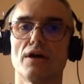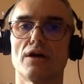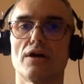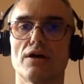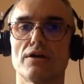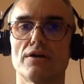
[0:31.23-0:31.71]

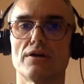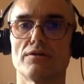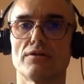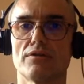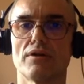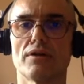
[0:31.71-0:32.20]
are
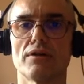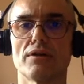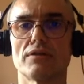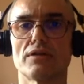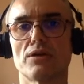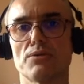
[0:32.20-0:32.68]

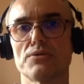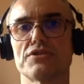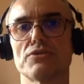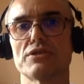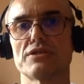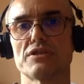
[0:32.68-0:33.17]
that whole
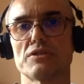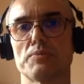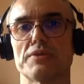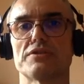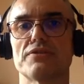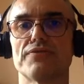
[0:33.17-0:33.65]
series is
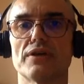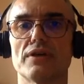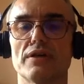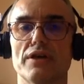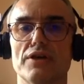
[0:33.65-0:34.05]
specifically